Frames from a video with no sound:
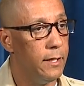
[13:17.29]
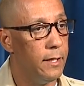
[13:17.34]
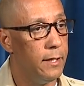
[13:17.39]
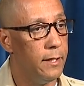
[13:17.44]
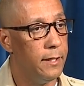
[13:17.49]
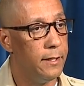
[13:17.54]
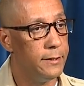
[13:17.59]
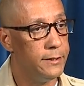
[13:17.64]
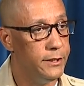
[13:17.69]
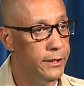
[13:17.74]

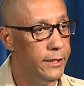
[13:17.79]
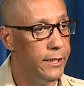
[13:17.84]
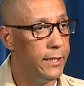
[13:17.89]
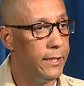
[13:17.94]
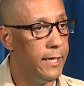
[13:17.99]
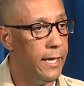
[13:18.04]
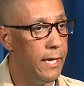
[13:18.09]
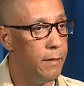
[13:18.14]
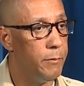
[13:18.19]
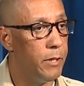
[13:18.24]
Uh, she then
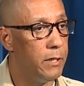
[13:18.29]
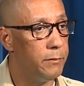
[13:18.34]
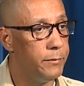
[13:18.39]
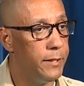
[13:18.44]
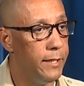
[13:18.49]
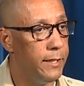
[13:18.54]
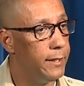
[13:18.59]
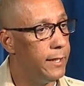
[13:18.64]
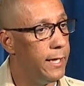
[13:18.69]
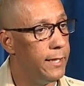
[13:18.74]
came up.
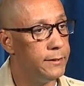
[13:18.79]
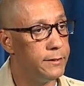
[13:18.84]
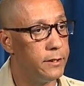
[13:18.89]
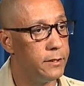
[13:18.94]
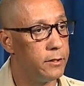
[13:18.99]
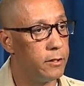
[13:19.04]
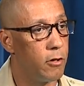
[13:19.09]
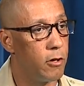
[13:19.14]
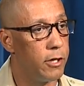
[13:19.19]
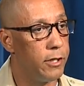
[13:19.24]
They engaged in
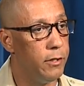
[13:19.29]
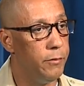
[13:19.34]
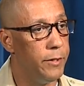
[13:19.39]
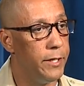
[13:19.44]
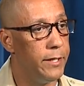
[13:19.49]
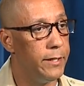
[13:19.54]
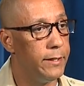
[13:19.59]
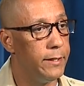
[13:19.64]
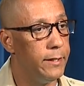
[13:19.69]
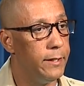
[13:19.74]
an
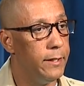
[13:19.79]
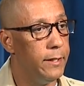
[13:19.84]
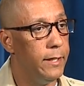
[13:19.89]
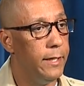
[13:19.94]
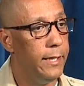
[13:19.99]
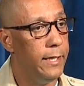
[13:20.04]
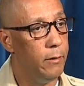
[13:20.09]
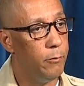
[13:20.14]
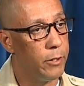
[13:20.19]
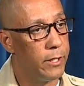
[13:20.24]
argument.
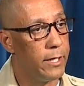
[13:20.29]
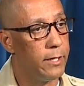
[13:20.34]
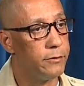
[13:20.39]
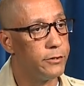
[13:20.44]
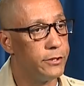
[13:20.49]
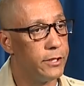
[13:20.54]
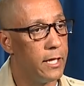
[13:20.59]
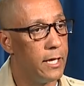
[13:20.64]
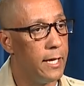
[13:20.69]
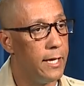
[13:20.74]
He went
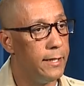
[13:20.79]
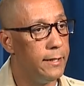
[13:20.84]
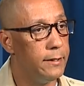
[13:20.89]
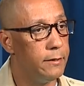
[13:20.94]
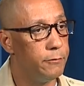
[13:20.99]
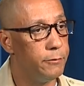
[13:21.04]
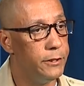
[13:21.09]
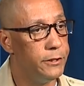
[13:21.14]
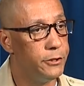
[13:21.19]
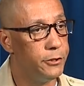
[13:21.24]
outside,
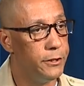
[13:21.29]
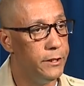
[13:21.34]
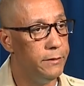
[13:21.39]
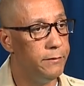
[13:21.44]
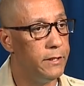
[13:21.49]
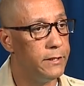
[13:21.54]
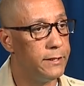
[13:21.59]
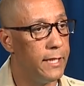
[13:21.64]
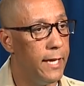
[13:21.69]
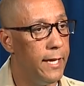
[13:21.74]
retrieved
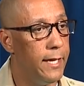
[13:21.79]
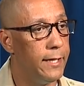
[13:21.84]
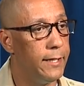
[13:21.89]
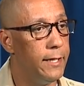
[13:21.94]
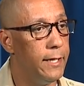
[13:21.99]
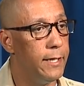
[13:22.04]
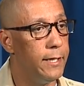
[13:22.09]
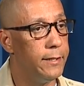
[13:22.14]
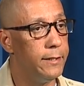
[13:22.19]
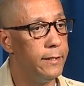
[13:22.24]
his
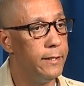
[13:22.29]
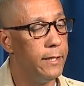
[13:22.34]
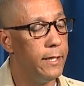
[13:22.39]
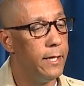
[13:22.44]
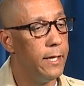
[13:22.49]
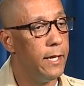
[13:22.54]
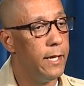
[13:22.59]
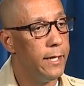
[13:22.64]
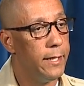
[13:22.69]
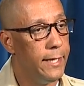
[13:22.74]
handgun,
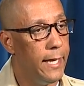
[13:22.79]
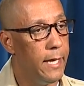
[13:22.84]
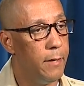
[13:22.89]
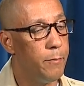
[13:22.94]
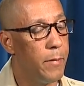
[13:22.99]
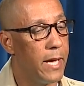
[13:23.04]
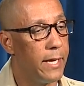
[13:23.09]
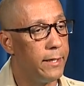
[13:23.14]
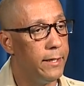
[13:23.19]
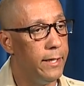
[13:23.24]
came
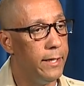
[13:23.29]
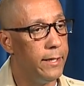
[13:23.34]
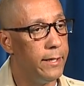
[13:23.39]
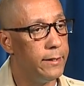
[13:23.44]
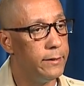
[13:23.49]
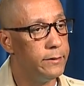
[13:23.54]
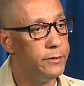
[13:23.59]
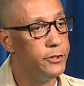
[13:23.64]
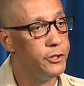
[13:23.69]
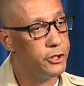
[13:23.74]
back
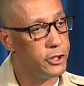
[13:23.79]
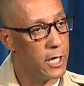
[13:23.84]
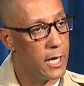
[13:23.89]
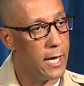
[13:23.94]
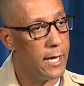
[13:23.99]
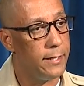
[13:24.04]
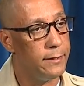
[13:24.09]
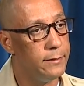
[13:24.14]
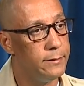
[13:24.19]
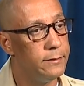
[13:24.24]
in,
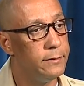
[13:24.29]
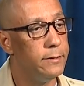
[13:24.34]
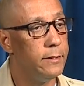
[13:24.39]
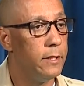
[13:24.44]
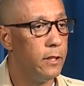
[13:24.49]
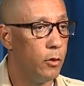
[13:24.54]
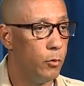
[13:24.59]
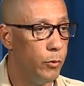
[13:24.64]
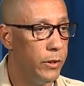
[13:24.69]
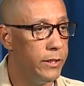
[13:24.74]
shot,
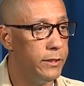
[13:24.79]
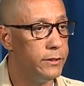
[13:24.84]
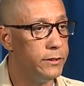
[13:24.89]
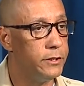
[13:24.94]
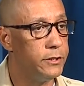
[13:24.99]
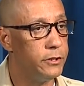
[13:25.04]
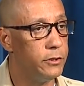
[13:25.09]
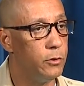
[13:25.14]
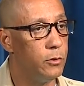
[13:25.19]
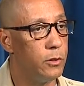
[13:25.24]
went in the
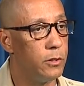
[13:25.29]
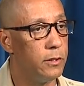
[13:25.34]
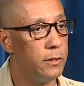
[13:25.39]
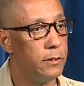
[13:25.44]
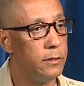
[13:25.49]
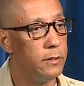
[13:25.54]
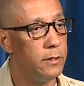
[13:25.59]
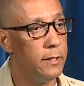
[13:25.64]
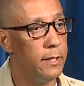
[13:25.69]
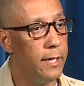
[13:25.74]
store,
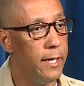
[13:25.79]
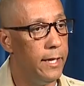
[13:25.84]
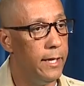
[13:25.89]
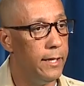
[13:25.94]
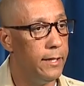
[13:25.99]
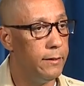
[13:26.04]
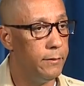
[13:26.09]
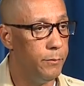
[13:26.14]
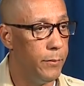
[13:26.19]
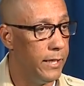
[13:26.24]

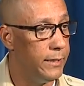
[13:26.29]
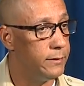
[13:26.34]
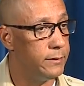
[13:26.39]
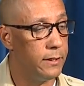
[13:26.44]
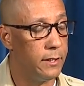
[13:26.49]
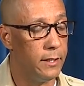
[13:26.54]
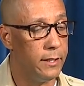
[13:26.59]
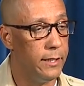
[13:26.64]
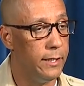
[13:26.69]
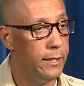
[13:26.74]
and
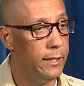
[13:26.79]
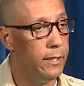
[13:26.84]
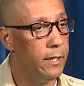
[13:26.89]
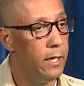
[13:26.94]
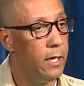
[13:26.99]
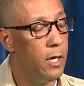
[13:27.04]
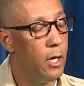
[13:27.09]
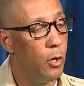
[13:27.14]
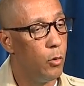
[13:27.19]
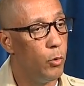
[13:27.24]
basically
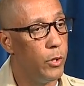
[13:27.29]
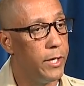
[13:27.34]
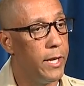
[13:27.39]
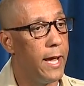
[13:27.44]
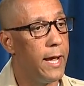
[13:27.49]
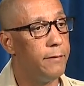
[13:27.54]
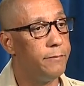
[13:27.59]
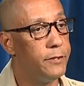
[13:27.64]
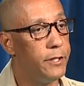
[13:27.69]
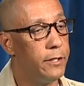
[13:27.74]
went
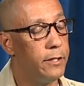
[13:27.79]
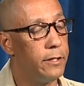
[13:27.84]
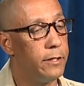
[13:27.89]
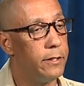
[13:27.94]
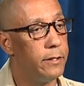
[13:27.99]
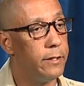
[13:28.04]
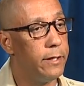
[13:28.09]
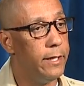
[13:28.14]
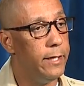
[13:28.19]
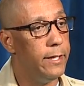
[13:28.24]
after
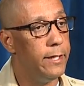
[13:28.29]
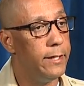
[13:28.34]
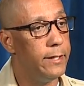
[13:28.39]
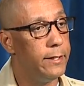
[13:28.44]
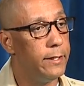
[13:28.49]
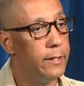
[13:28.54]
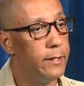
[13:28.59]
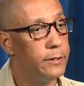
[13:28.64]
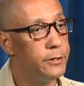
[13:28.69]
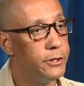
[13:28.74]
her and
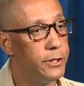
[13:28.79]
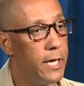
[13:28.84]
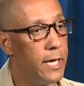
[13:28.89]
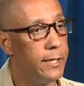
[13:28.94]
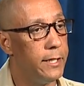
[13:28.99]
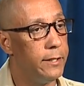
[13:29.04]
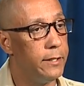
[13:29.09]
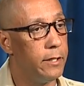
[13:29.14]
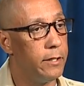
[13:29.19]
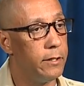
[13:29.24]
uh, shot
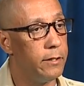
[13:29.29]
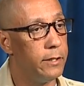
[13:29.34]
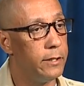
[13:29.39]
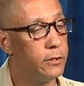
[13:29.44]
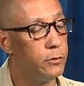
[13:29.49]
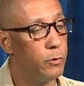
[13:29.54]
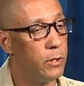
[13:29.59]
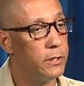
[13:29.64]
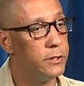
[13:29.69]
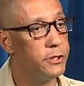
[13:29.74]
at her
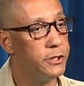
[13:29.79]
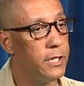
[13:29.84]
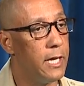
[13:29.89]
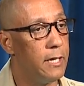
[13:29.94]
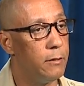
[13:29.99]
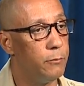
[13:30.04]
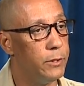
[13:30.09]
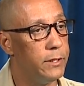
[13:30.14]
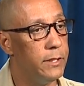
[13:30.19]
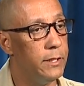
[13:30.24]
as well as
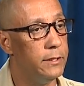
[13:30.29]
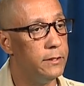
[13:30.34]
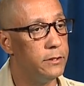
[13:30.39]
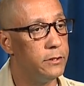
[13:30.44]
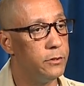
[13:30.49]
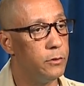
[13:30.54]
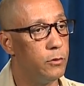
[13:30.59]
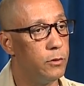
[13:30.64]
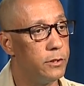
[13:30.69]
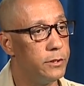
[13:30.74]
shot within the
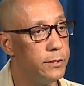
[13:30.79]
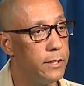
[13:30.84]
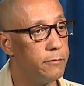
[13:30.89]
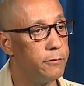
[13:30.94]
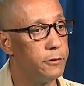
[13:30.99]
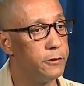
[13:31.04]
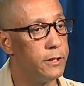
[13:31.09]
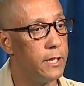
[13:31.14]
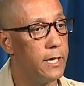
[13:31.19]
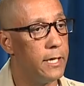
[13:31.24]
store
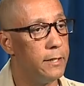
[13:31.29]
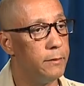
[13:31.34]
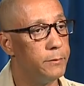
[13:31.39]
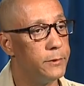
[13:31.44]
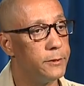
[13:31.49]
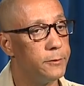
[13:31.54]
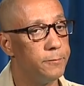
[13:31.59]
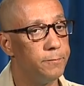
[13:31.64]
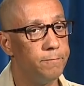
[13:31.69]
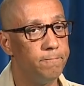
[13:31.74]
several times.